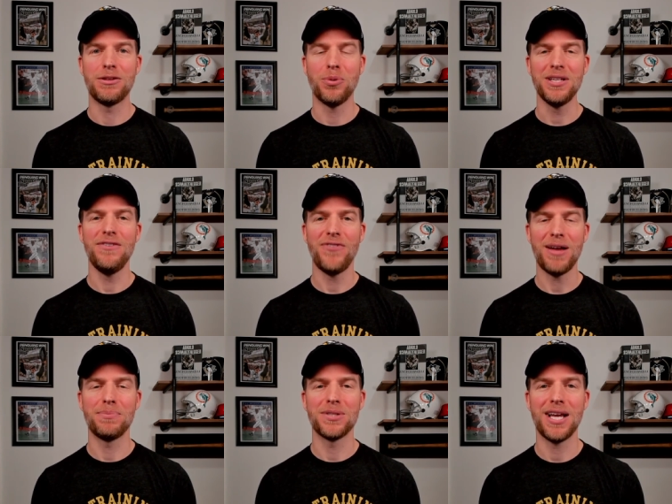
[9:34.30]

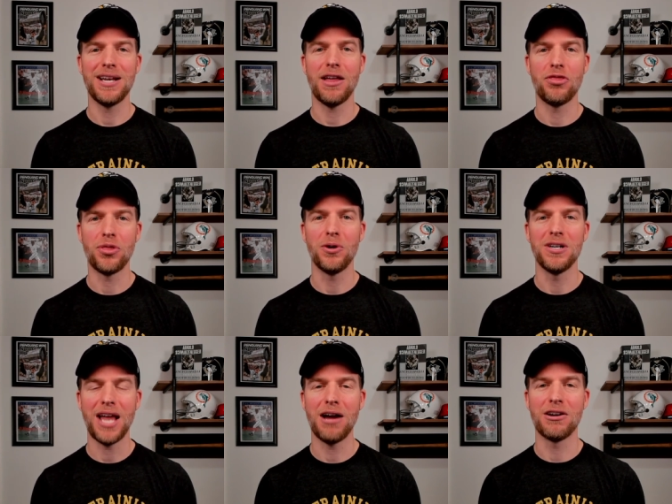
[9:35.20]
twenty-five percent of third
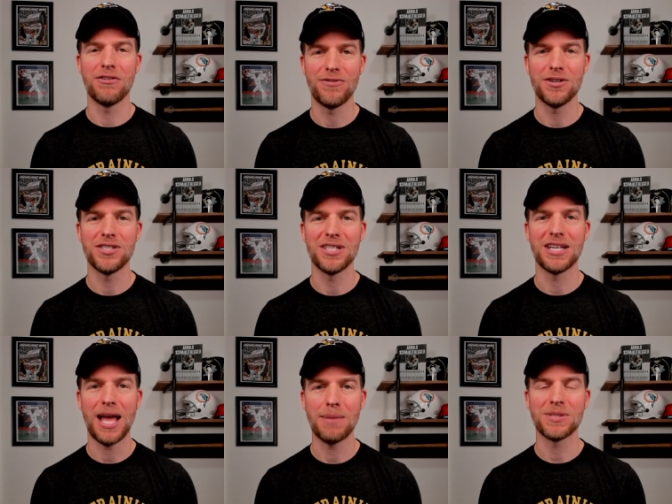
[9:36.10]
down conversion
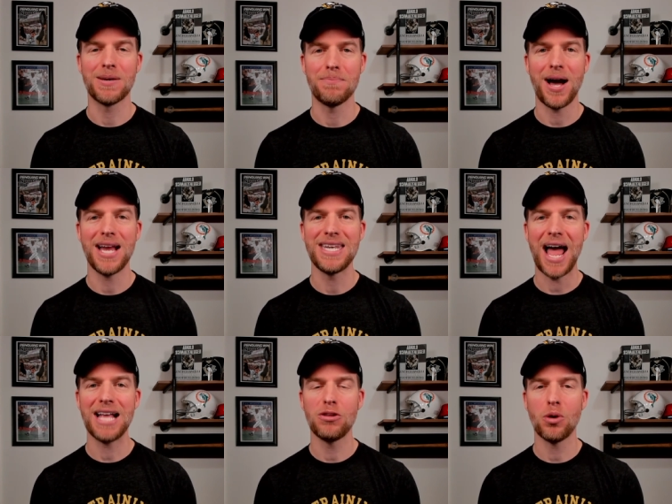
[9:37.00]
attempts combined,
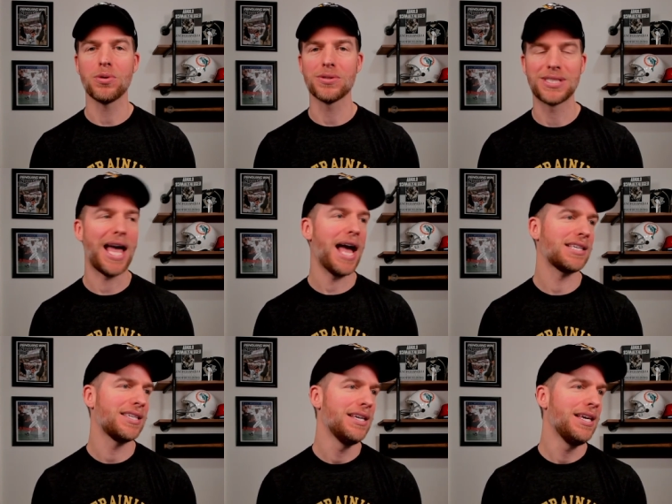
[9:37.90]
nine total
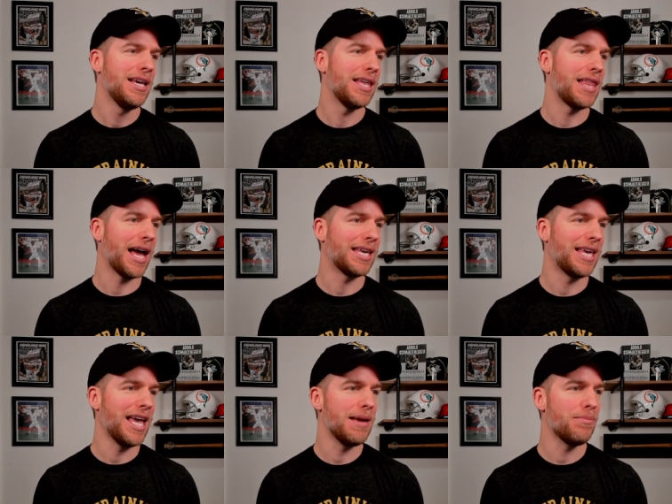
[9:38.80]
sacks in that
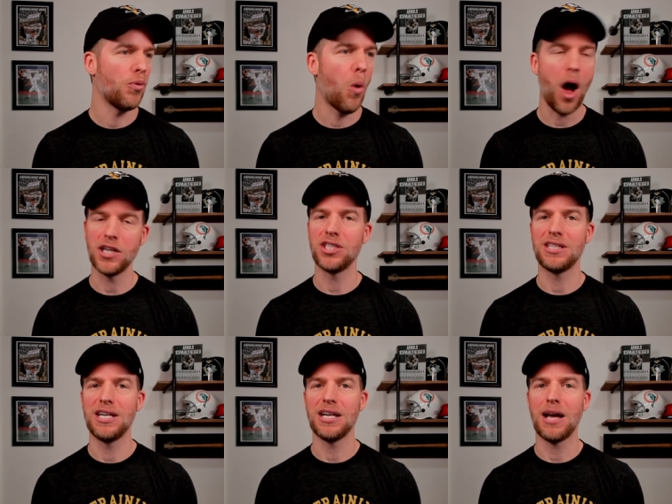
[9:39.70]
game.
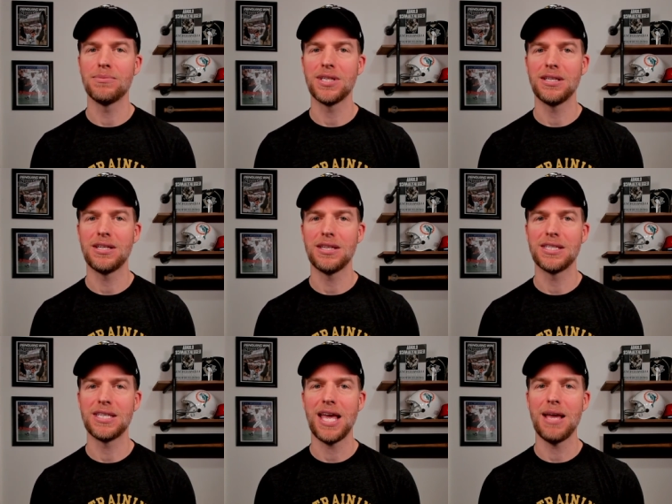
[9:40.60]
Washington comes into
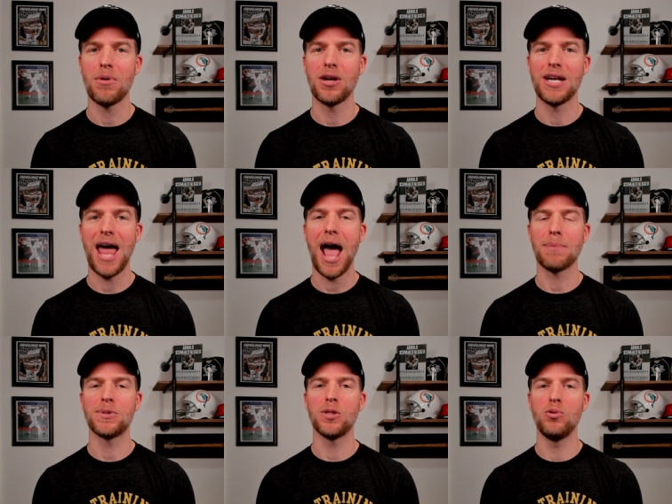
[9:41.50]
this game on an
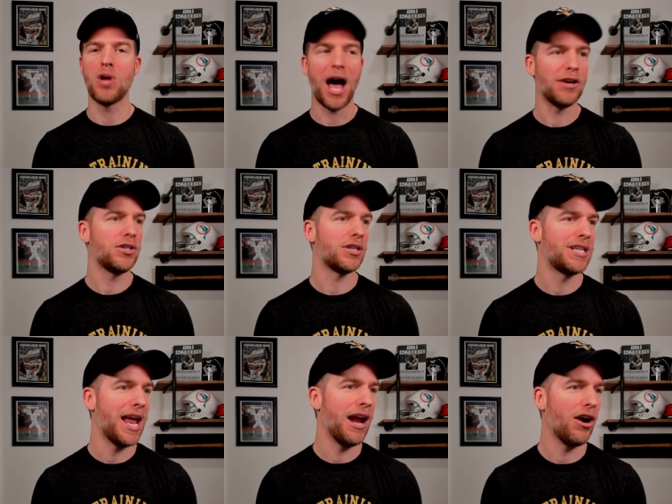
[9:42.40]
absolute under
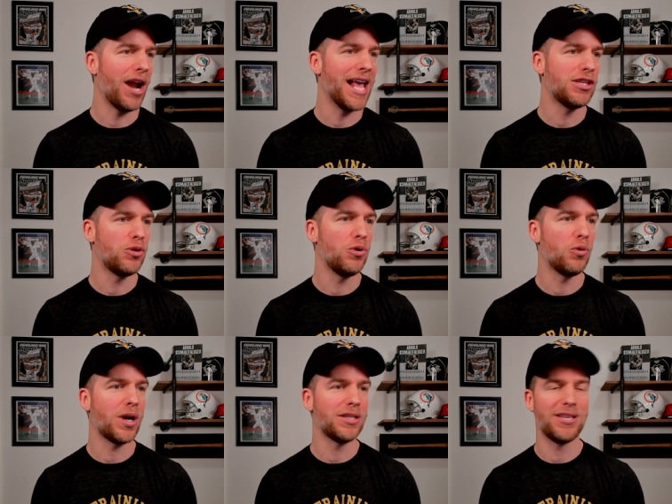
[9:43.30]
tear, eight two and
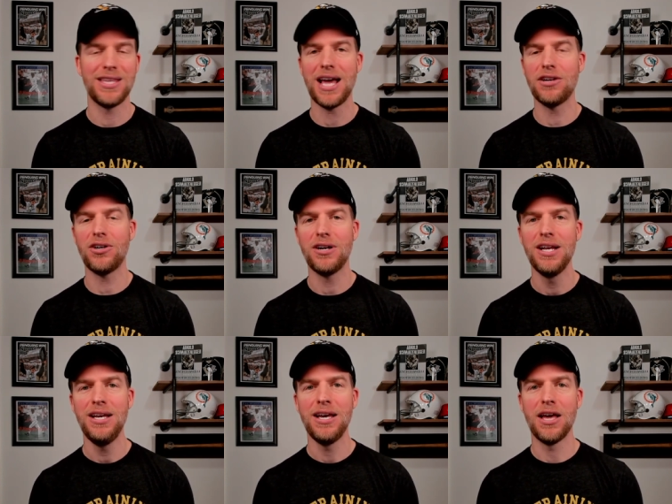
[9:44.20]
one to the under
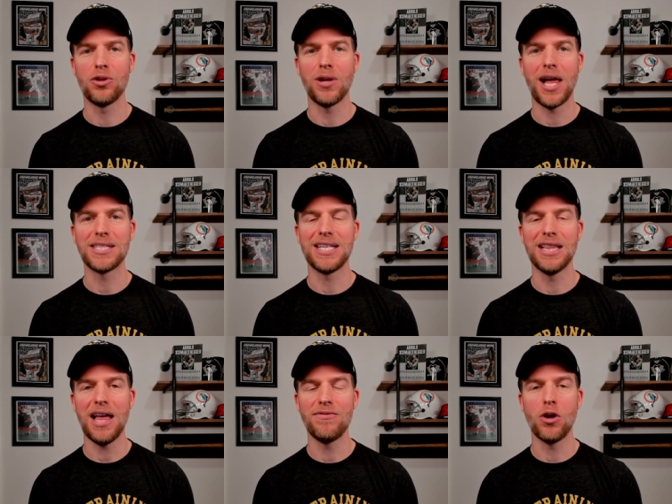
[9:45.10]
in their last
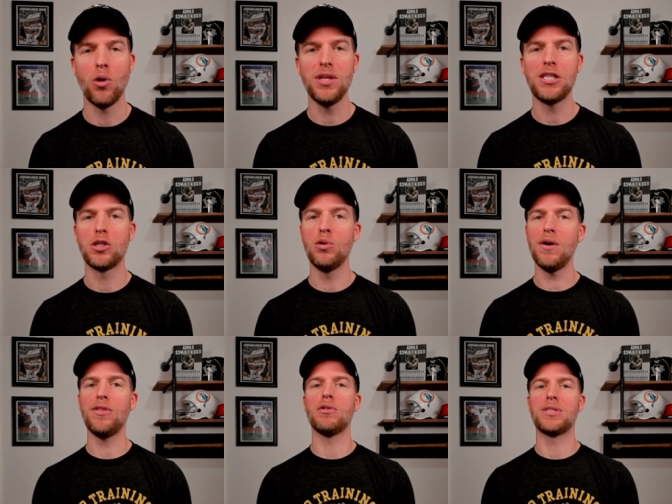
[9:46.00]
eleven. Only two
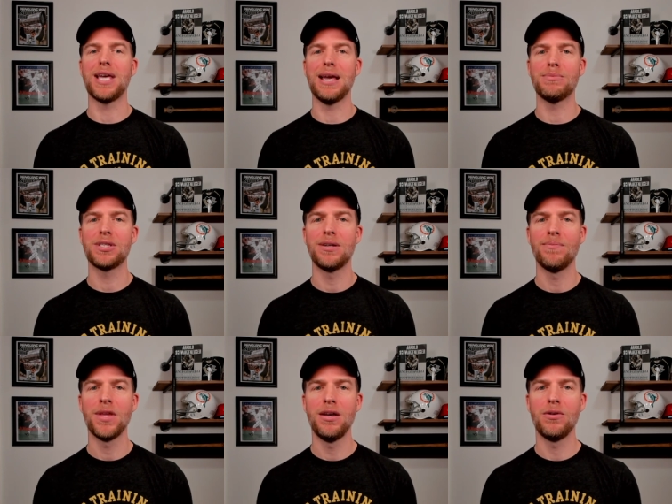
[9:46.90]
of those games
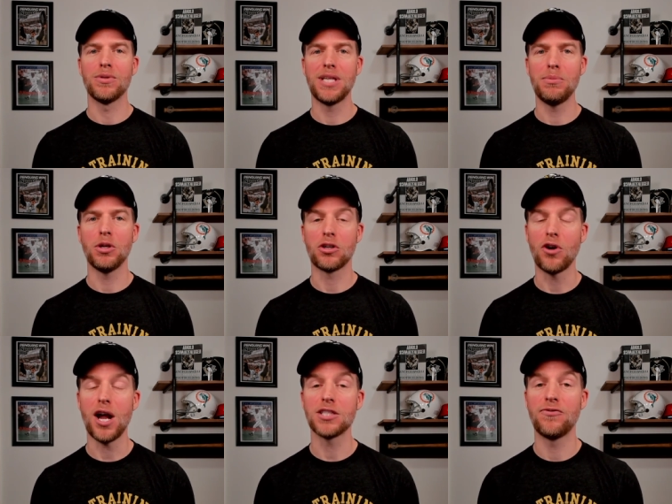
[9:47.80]
was able to
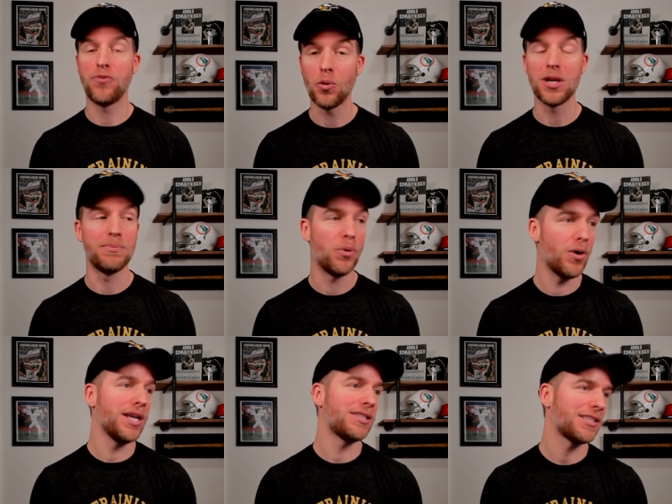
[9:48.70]
cross forty
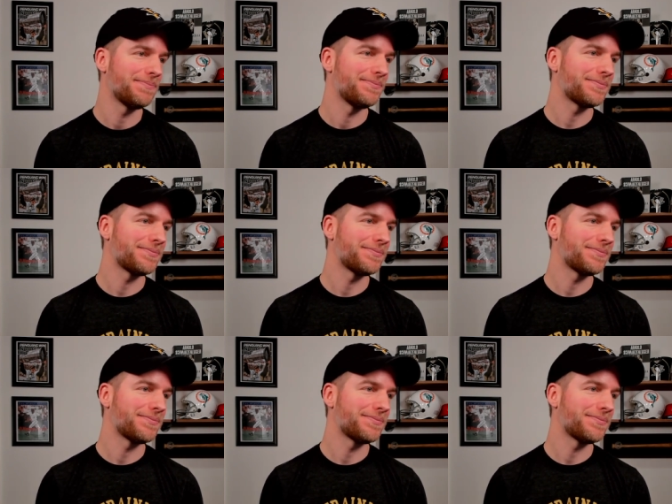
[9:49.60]
points.